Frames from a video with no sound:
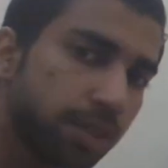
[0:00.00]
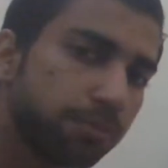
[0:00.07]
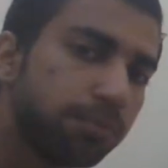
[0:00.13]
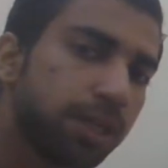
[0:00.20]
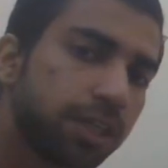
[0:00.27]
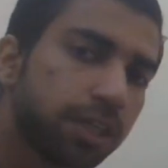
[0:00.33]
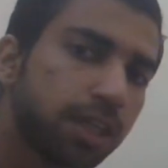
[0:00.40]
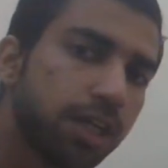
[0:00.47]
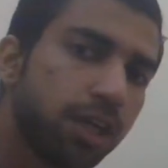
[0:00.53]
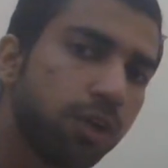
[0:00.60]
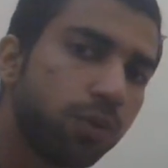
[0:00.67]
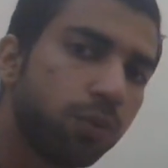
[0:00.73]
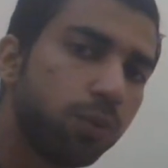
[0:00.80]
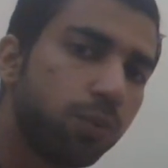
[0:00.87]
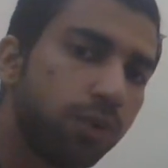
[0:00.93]
But
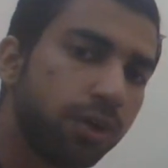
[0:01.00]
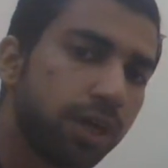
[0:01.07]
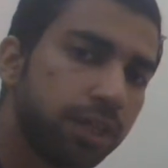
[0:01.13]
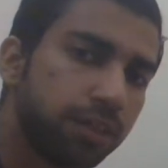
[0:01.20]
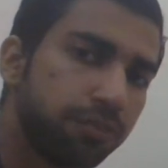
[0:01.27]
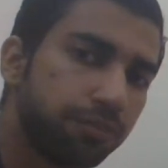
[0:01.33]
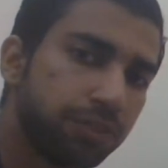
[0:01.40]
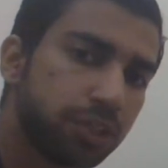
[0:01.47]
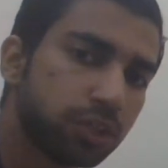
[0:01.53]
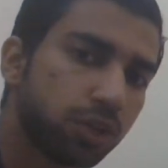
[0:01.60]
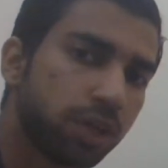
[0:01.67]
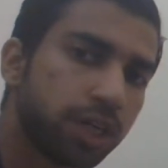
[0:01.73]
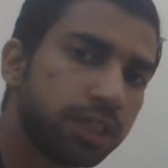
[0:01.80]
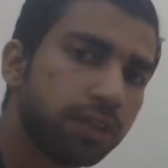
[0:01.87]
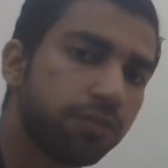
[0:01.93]
we
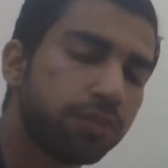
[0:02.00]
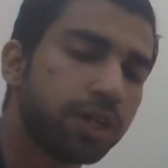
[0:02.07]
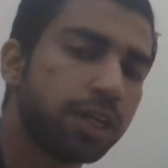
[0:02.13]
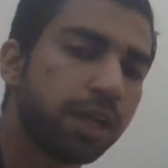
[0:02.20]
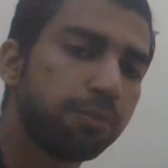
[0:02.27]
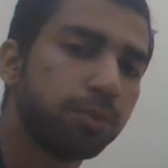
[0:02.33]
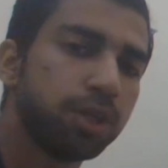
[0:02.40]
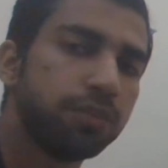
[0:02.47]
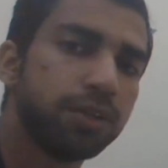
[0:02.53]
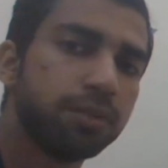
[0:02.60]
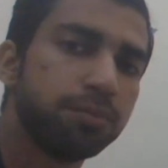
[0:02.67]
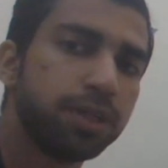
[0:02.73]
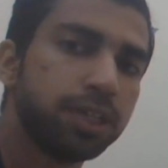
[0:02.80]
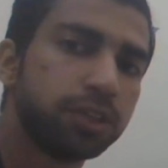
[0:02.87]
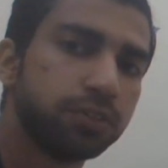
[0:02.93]
saw a different Napoli when
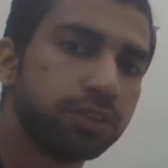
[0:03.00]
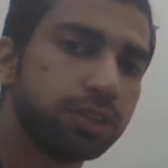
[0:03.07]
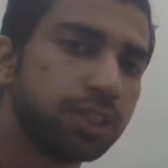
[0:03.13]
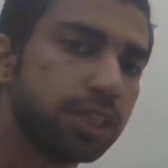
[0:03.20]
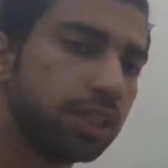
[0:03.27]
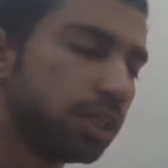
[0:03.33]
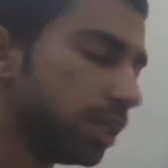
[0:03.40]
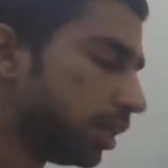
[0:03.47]
Milic was there.